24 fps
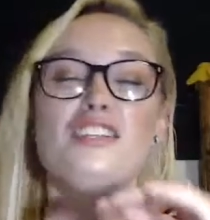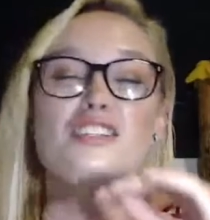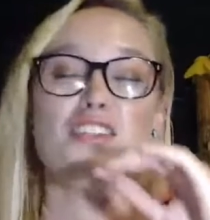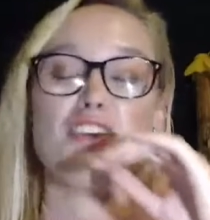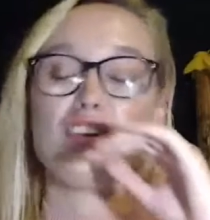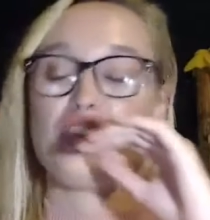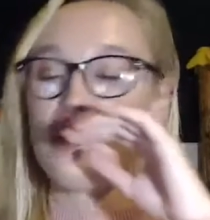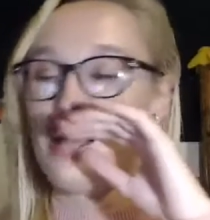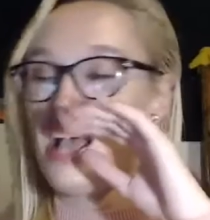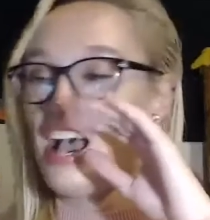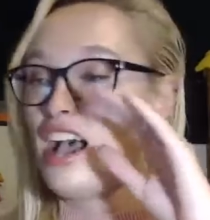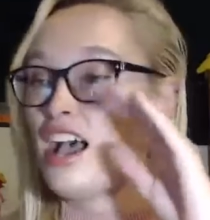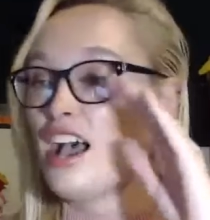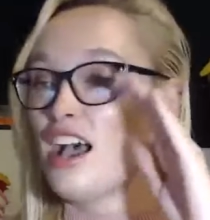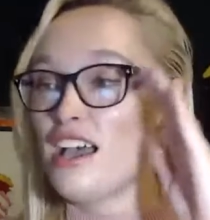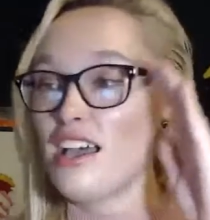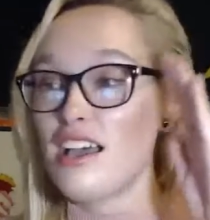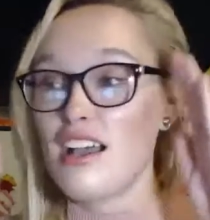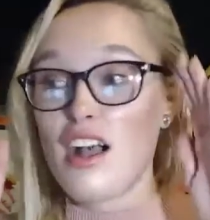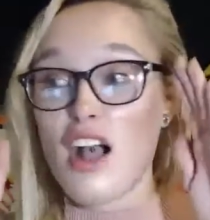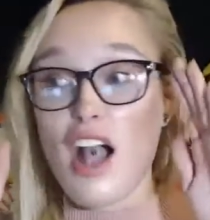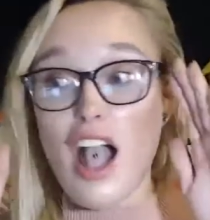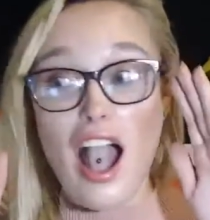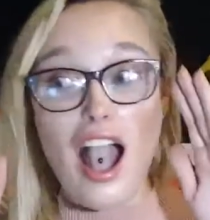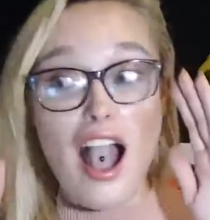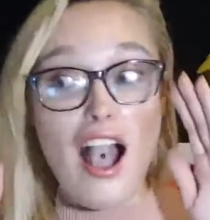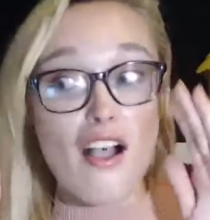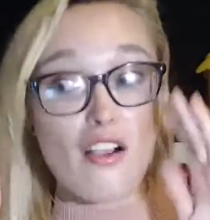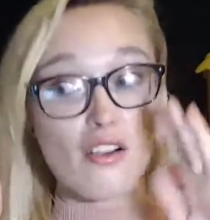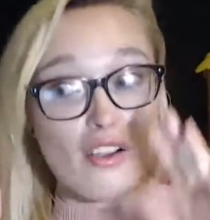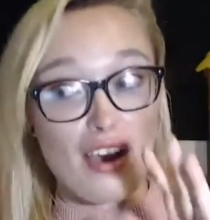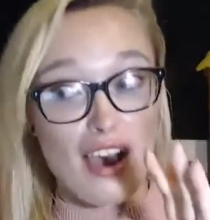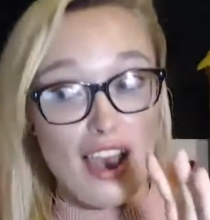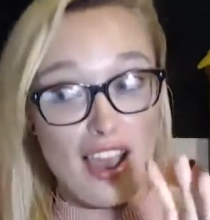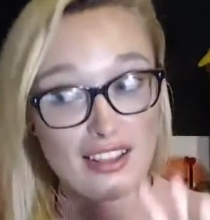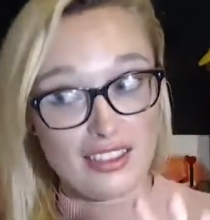Dude,
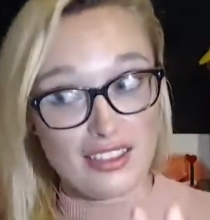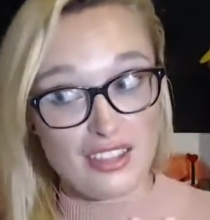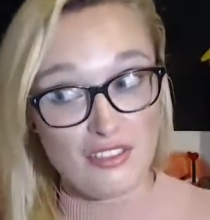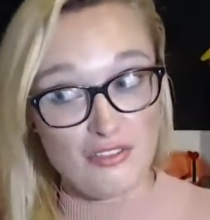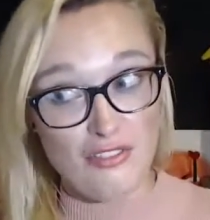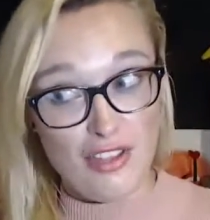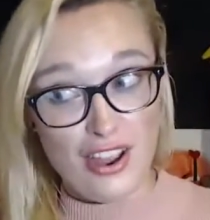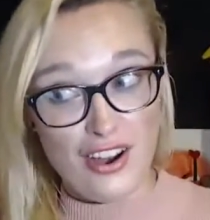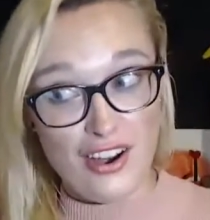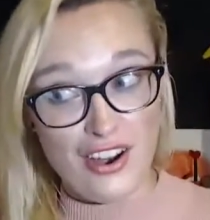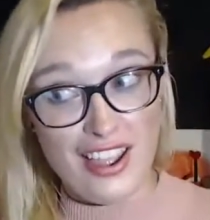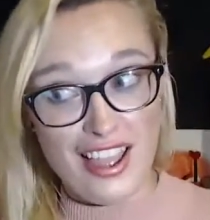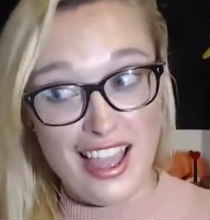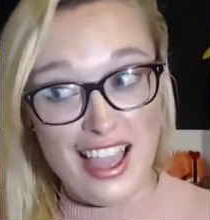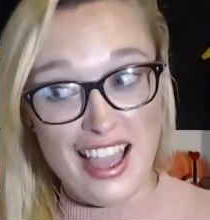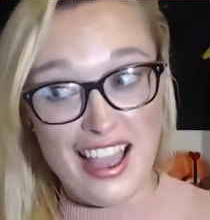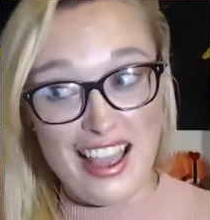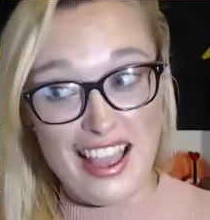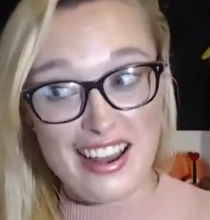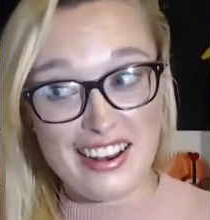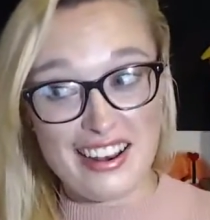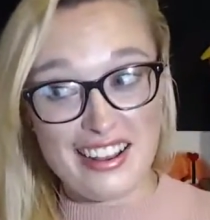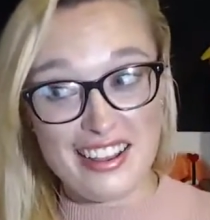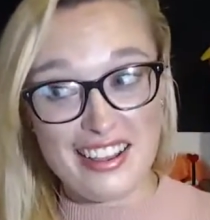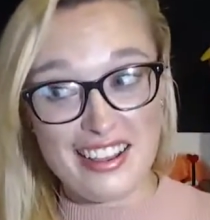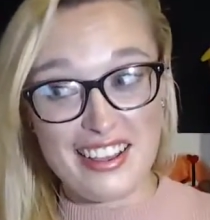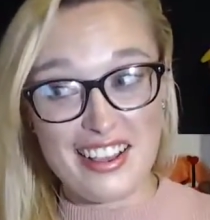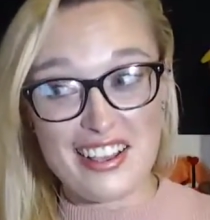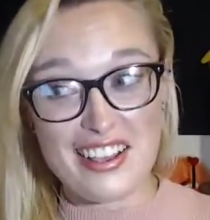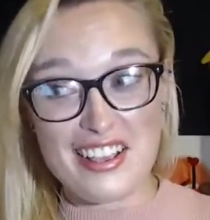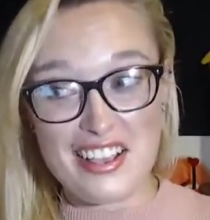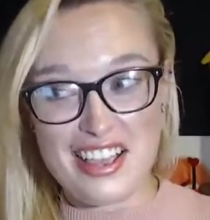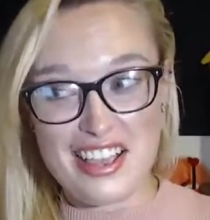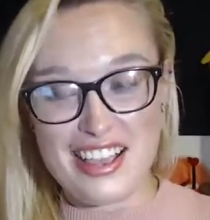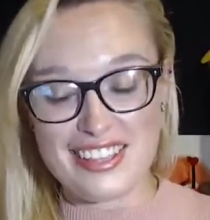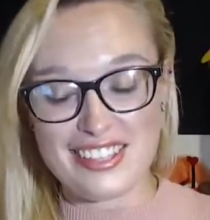at the very end,
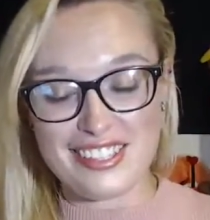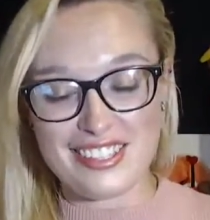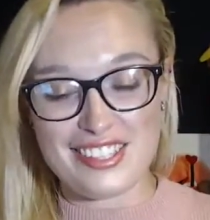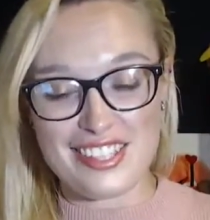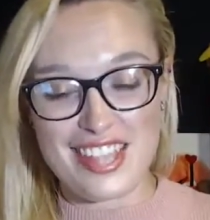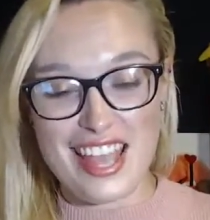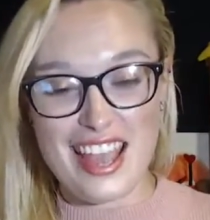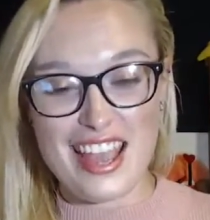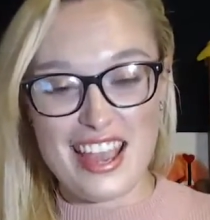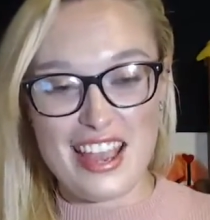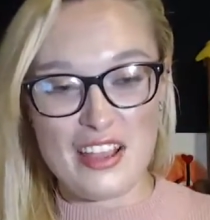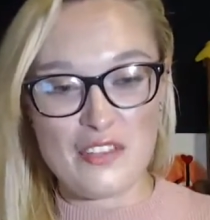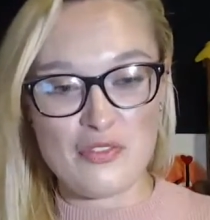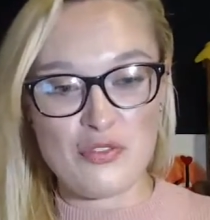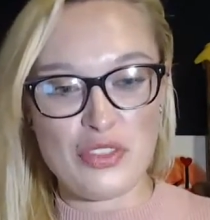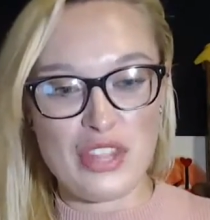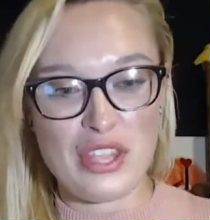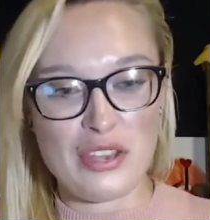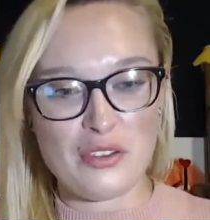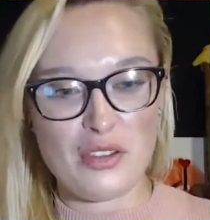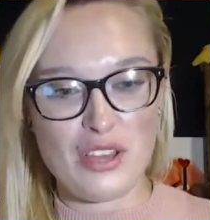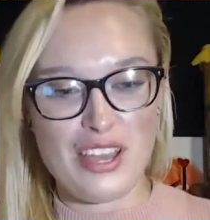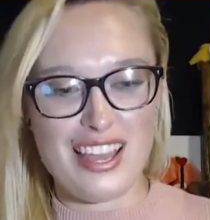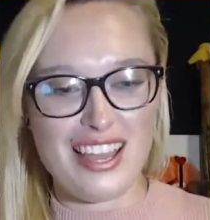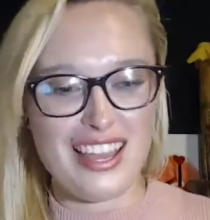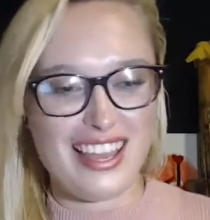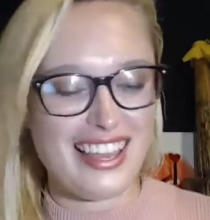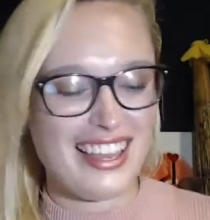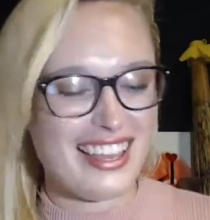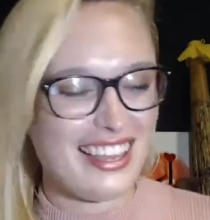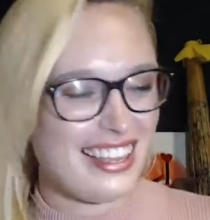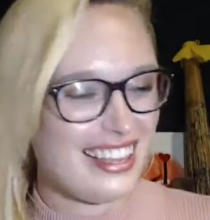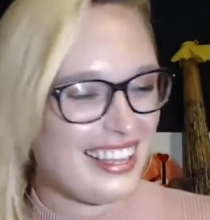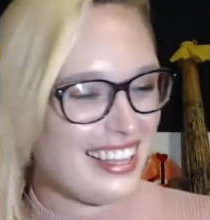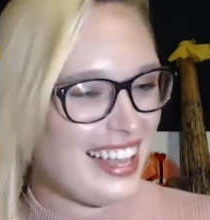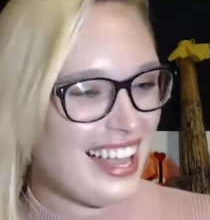it
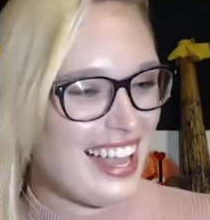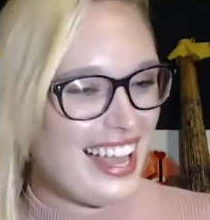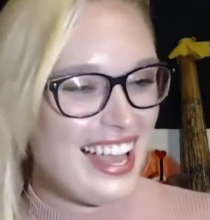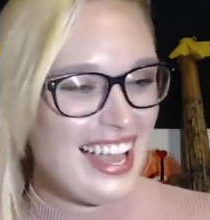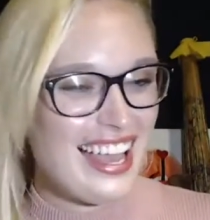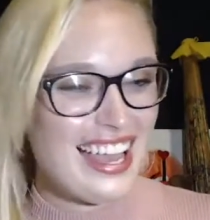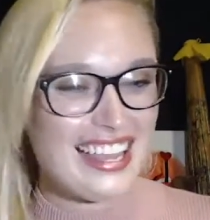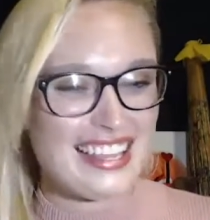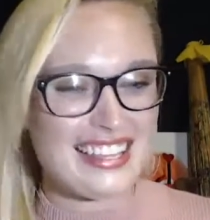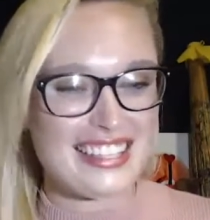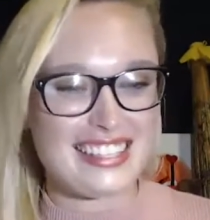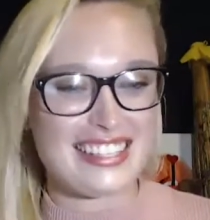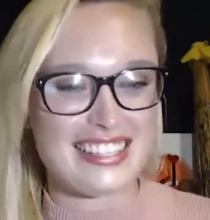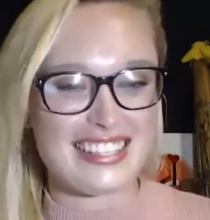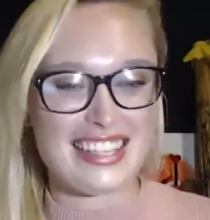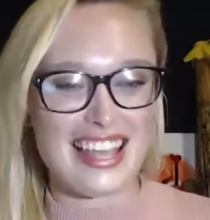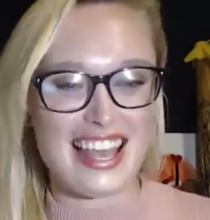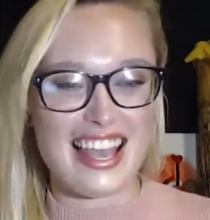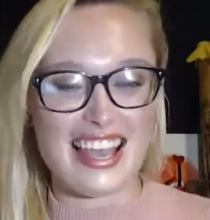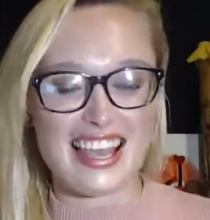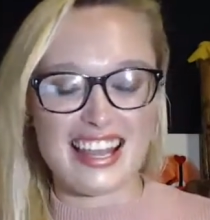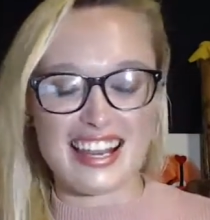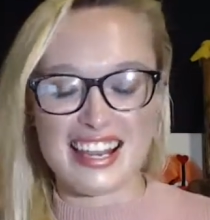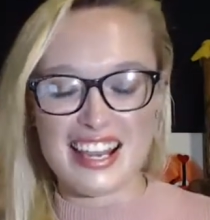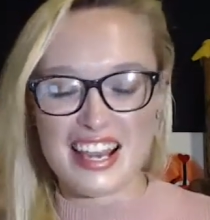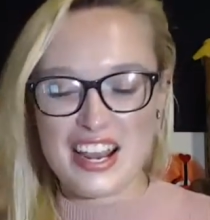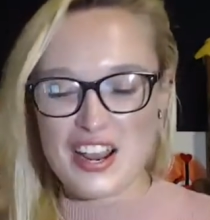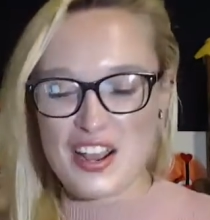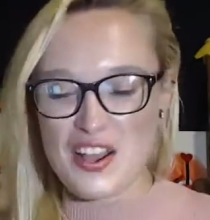said